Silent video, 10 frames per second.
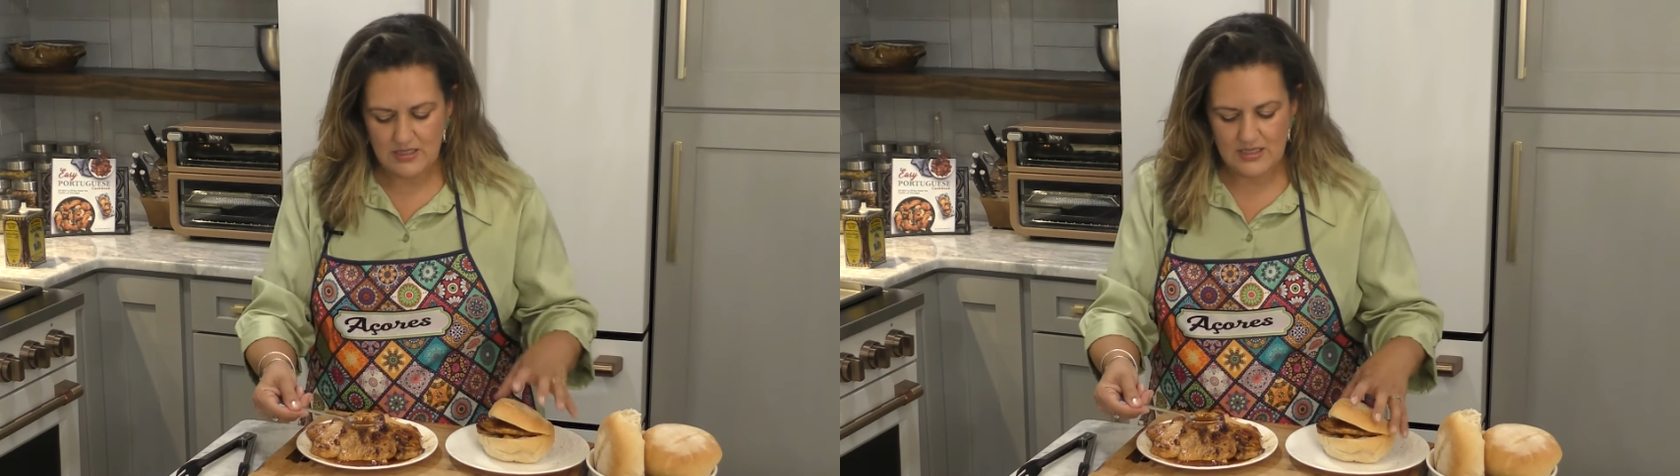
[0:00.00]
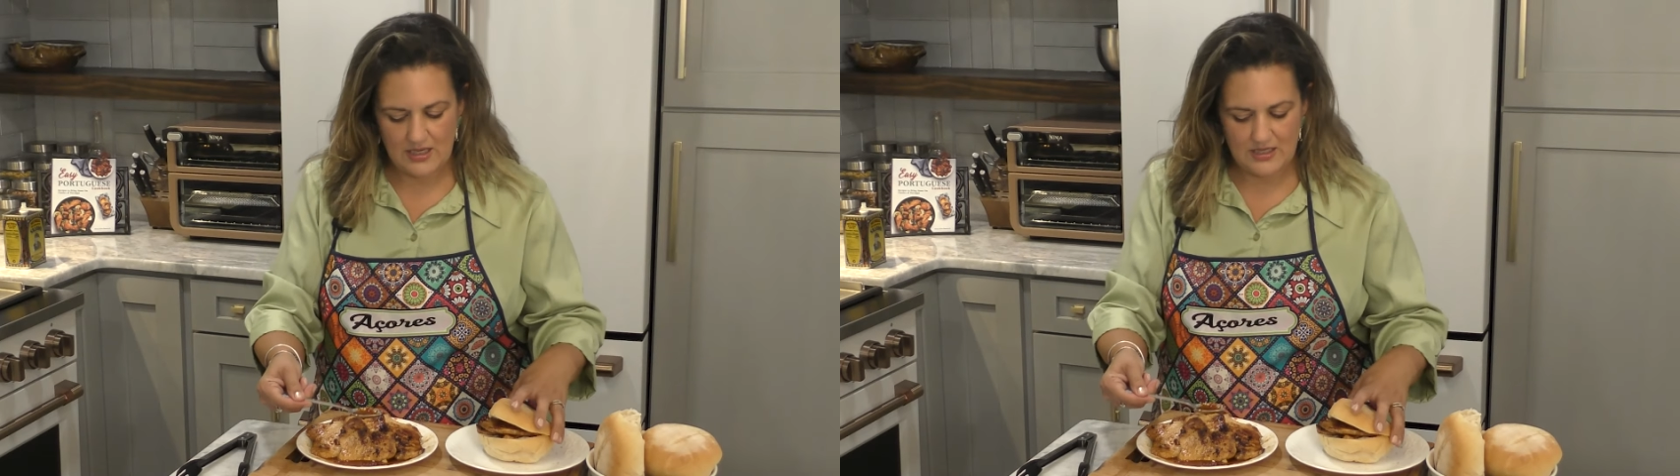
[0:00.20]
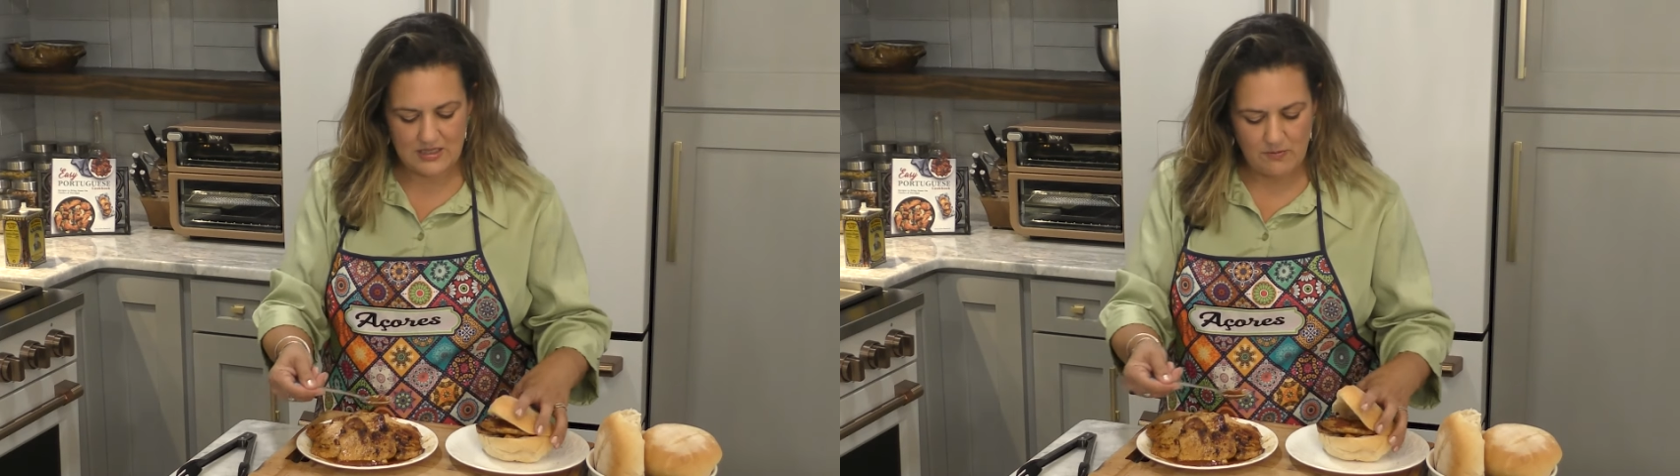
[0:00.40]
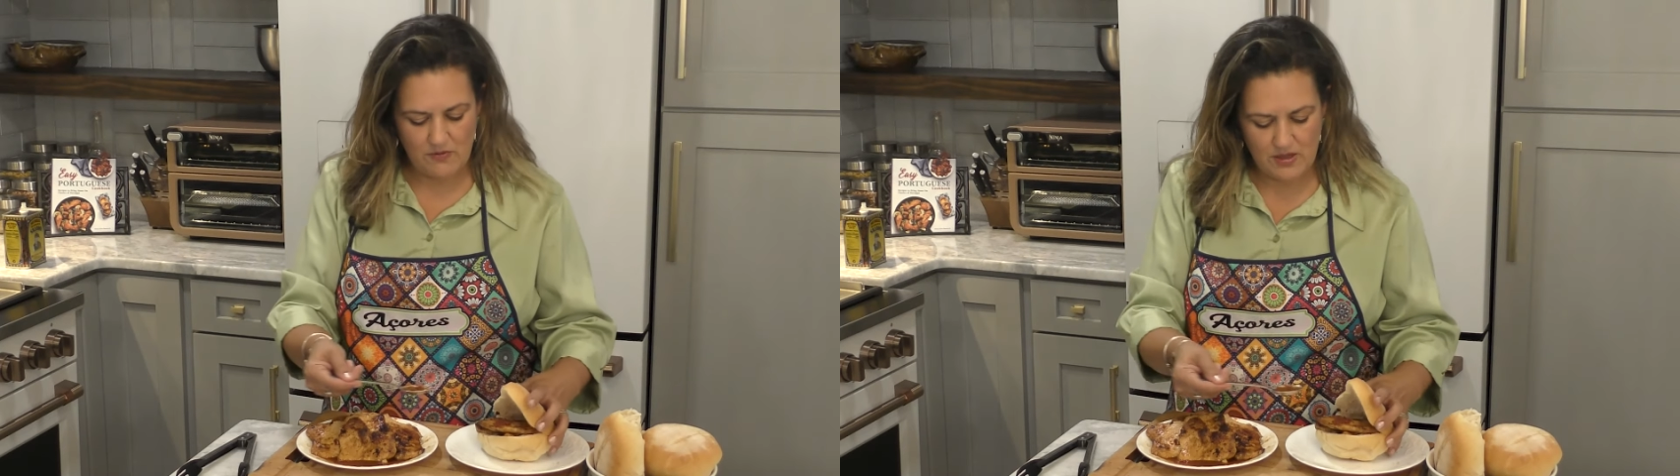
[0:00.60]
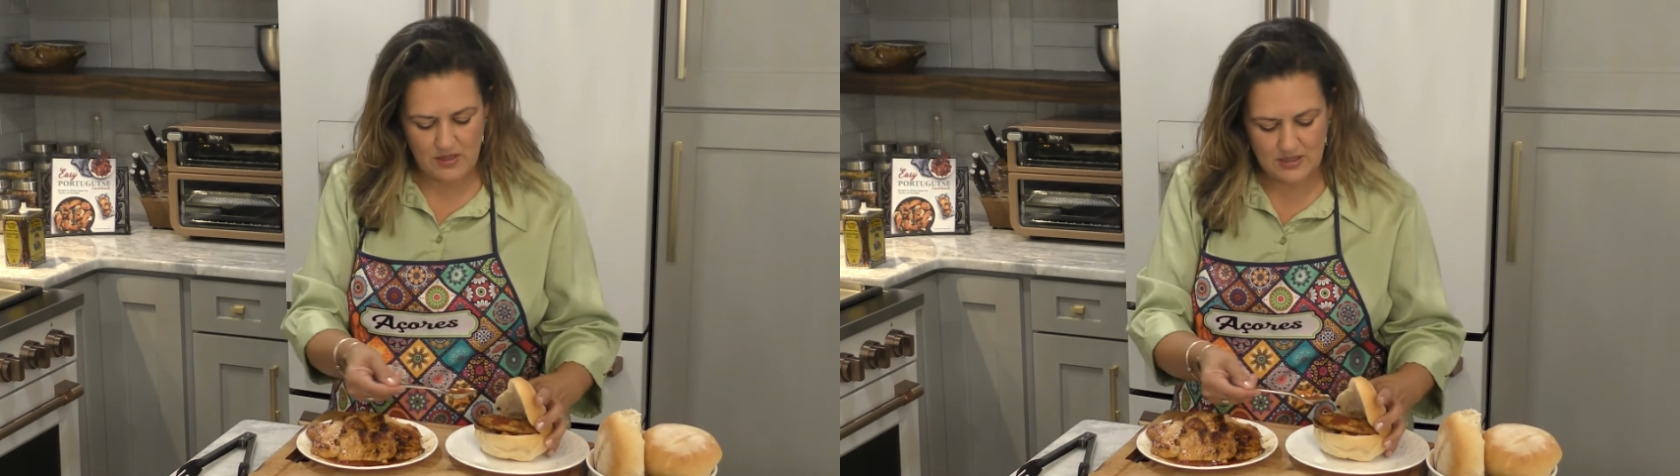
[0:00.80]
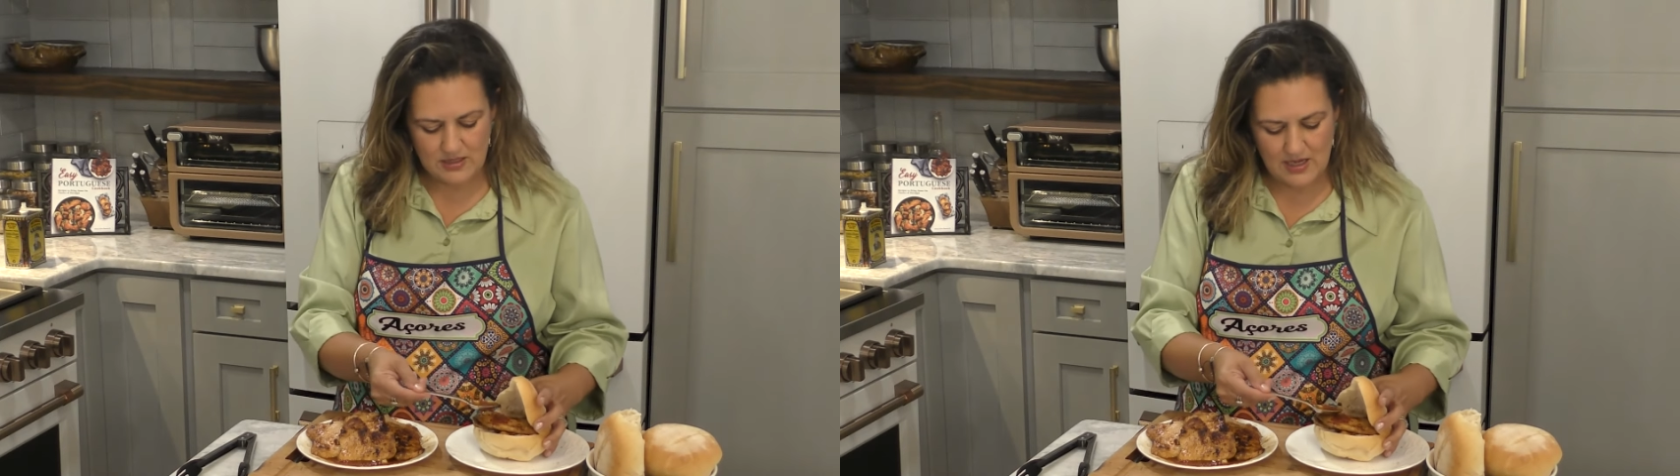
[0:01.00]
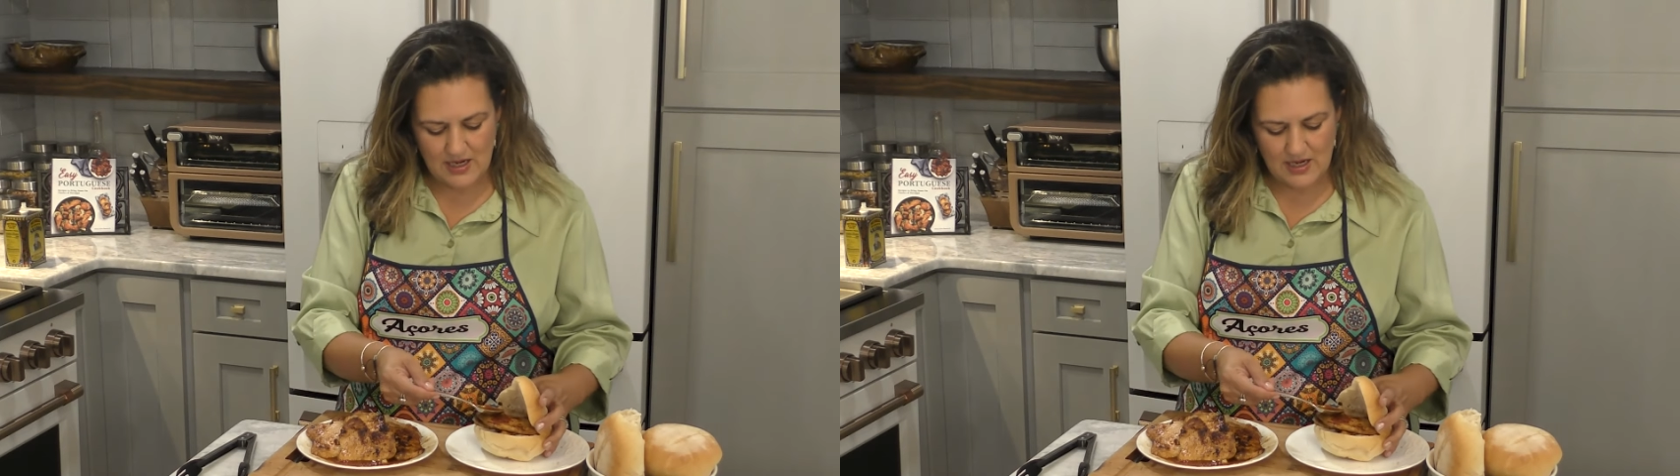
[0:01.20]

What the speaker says: take some of this,